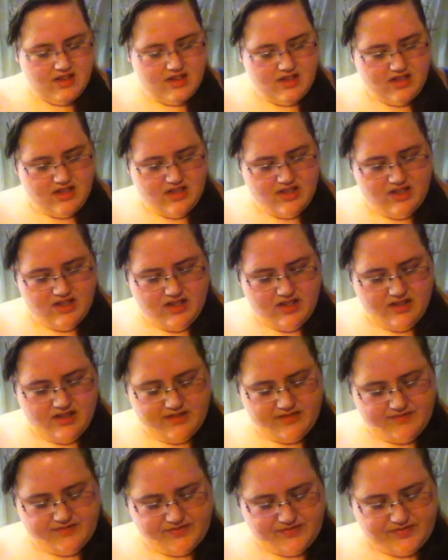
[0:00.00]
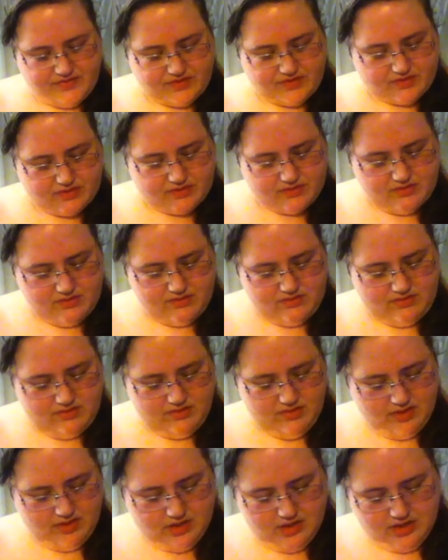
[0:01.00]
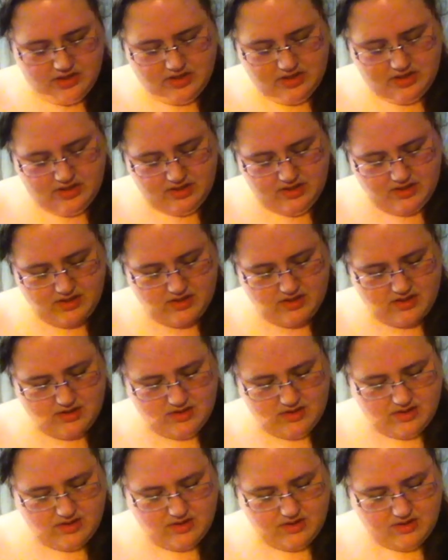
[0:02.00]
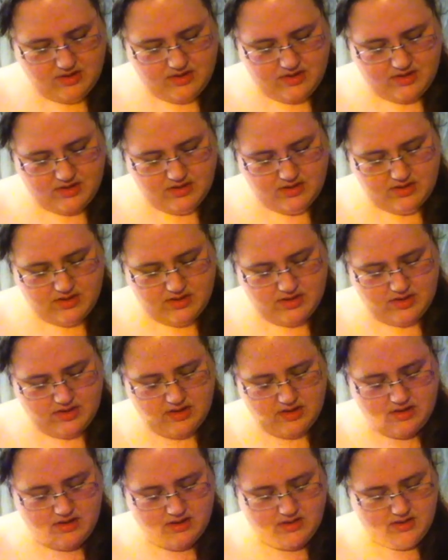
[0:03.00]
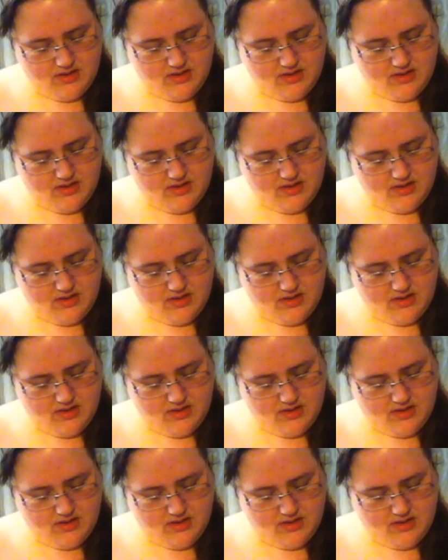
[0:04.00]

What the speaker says: No one is speaking in this clip.